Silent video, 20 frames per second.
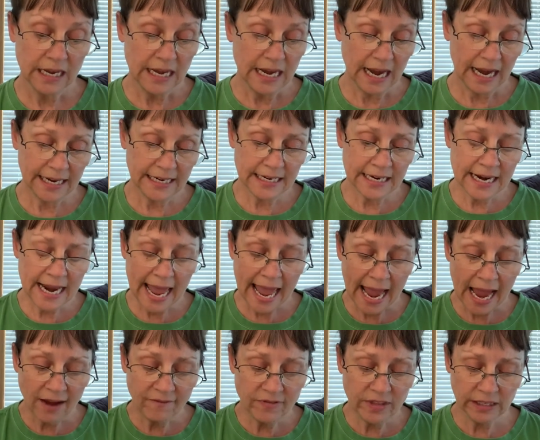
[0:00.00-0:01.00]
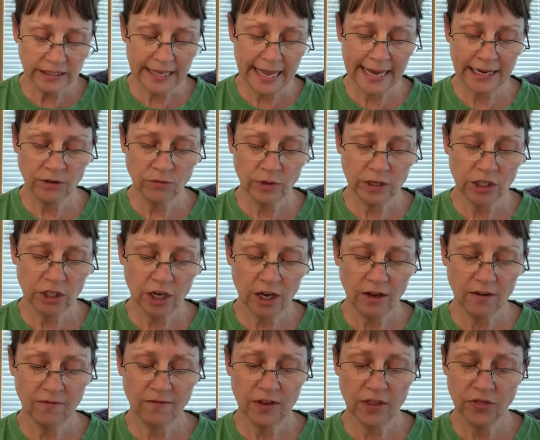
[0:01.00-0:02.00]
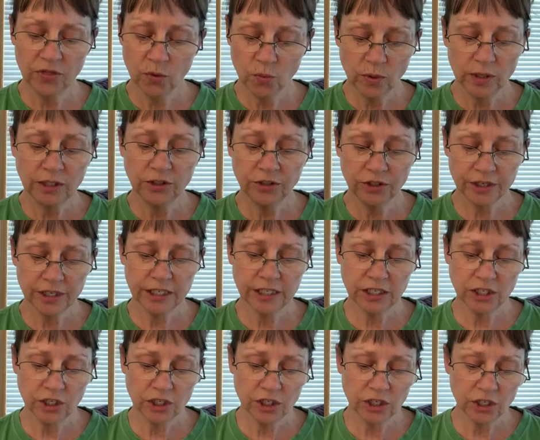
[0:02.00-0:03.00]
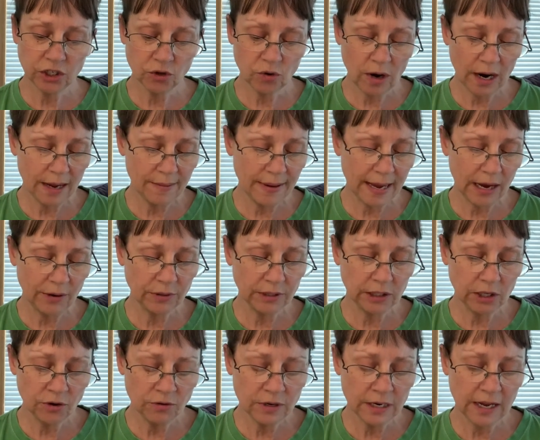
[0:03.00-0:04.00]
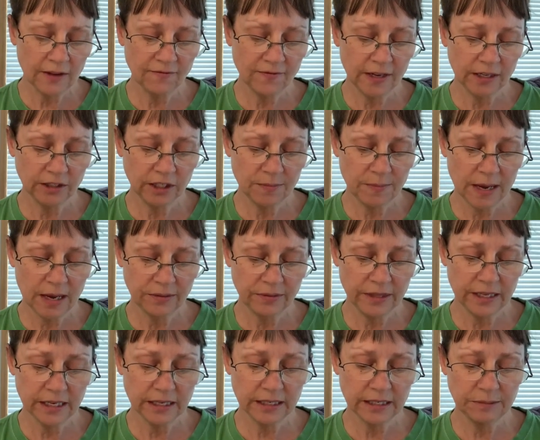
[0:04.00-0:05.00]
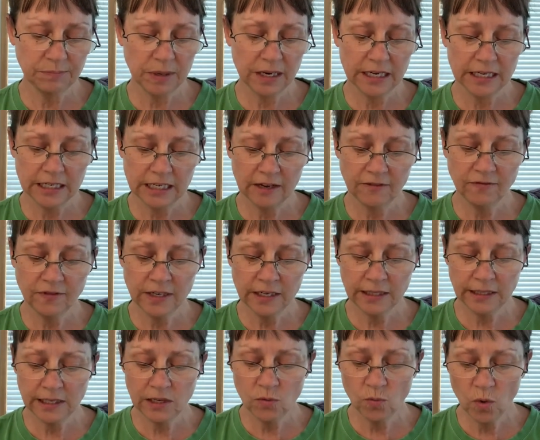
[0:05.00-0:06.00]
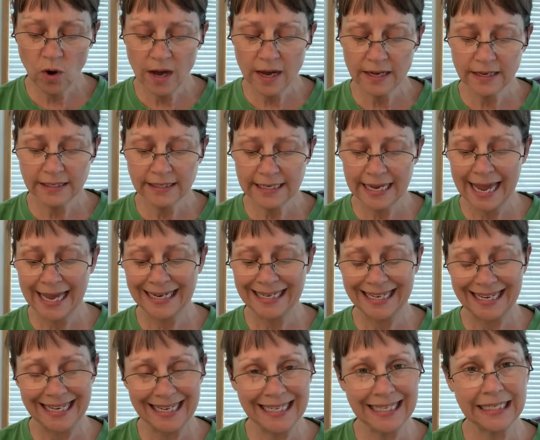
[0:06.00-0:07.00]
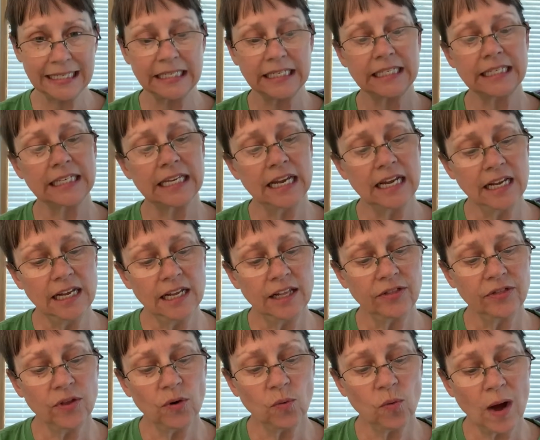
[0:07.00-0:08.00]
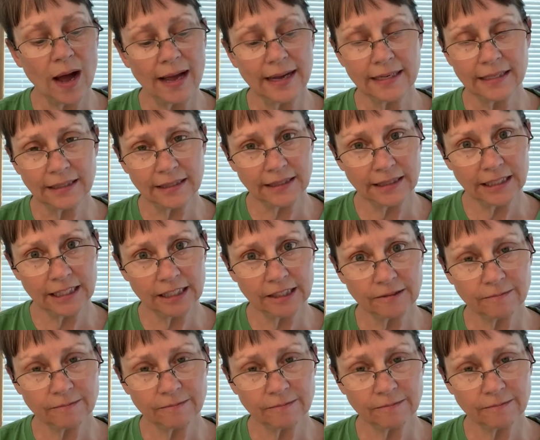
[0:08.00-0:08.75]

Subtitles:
I didn't have the language of the wilderness to describe how alone I felt about this, but it definitely was and is the wild.